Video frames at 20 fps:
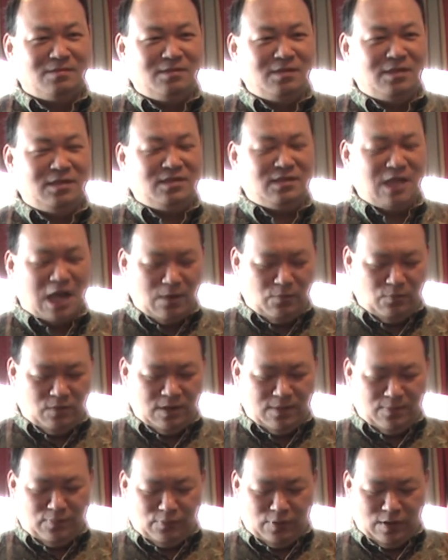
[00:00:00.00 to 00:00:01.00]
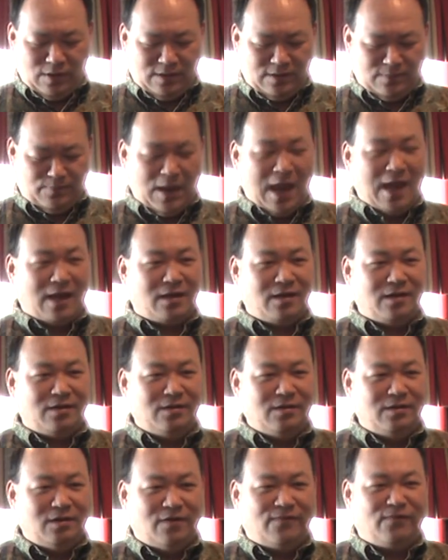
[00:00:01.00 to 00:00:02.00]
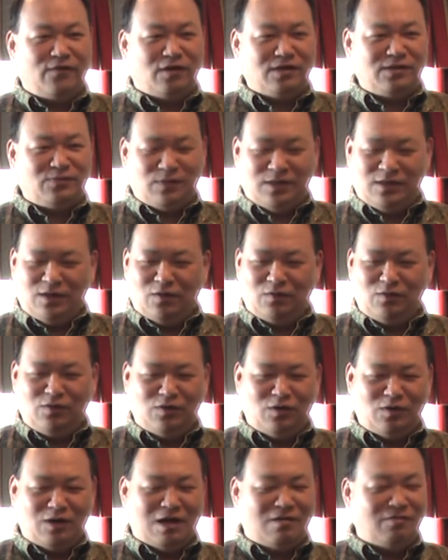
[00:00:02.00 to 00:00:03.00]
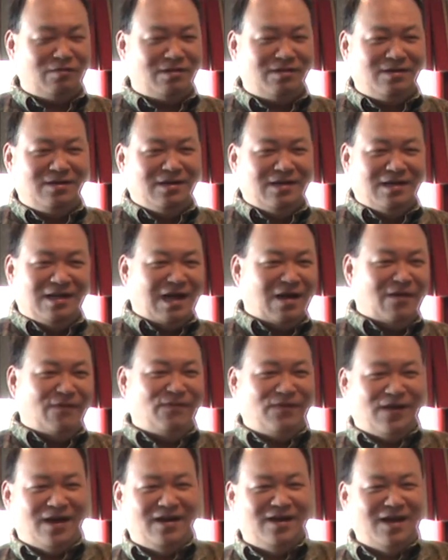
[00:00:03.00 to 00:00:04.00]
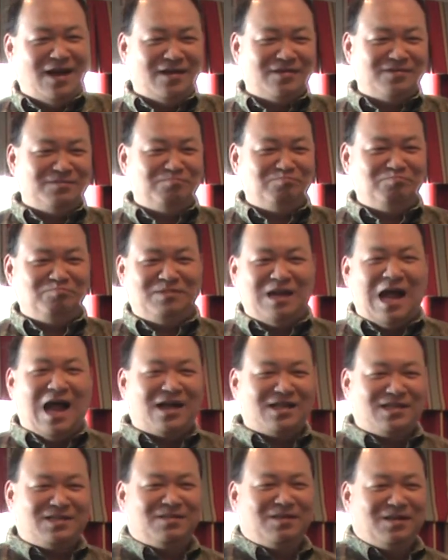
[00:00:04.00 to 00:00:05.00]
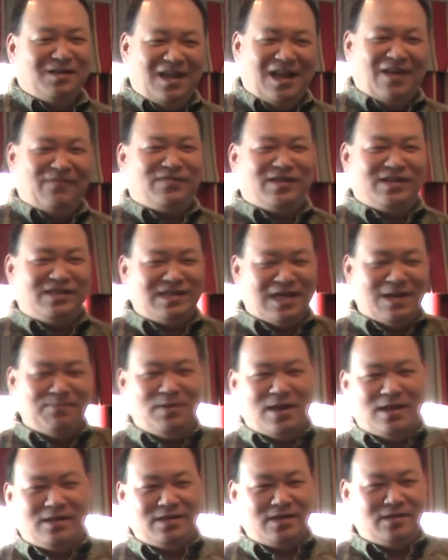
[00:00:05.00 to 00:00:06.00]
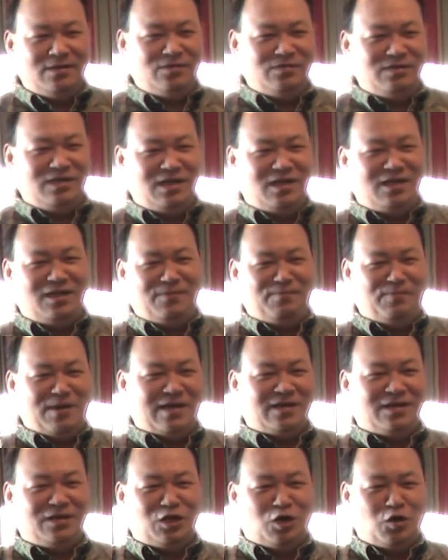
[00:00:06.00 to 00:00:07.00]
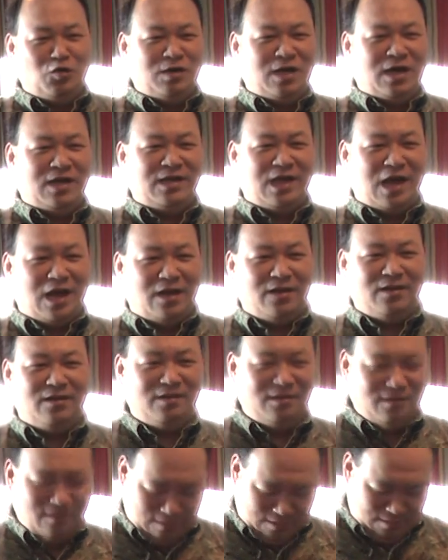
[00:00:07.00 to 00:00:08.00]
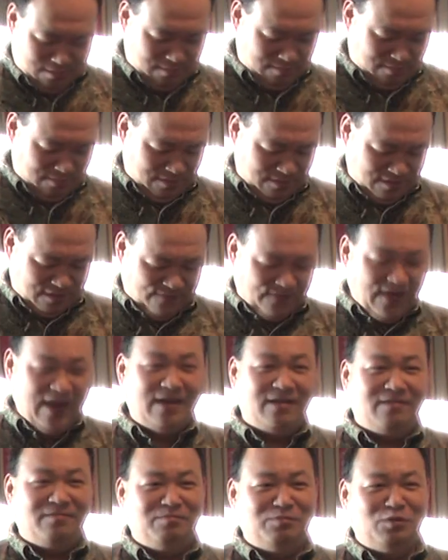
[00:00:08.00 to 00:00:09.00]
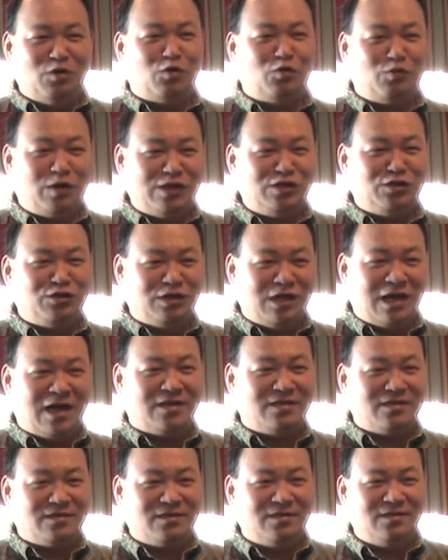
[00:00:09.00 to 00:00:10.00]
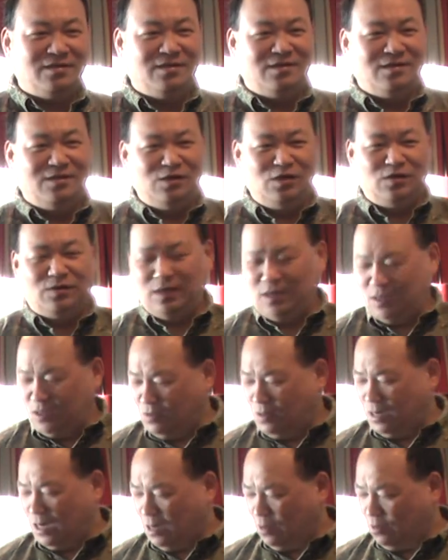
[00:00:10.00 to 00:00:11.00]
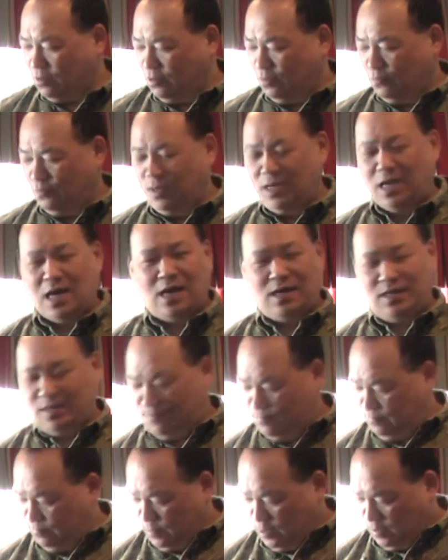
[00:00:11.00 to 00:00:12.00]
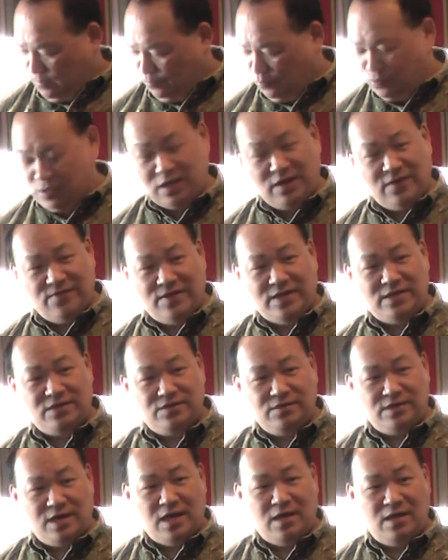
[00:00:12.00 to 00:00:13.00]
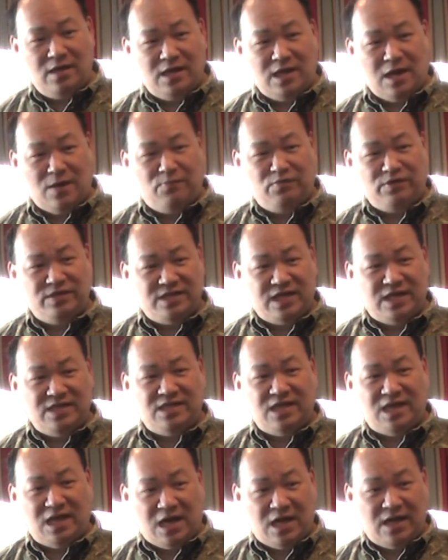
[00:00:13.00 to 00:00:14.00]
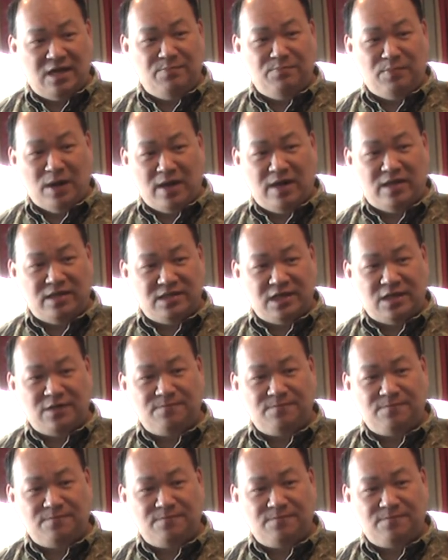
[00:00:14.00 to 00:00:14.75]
You start with the point to back. Of course, we know, our Firenock knocks have design patent, utility patent, the whole 9 yards. The vane, no question asked. You already know how good we are in putting the vanes together and how precise they are in balancing.